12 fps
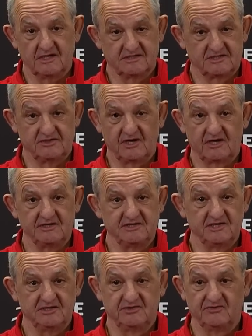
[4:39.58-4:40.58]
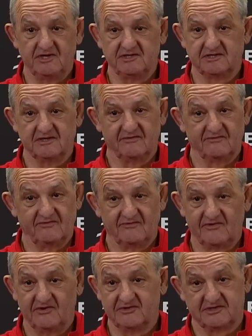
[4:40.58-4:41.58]
strictly situation
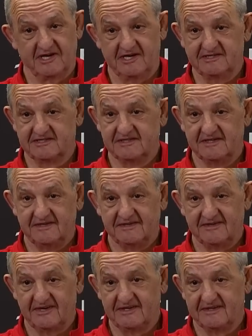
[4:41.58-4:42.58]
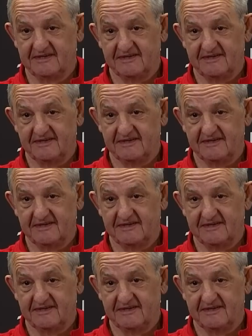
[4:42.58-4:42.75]
for those guys, right?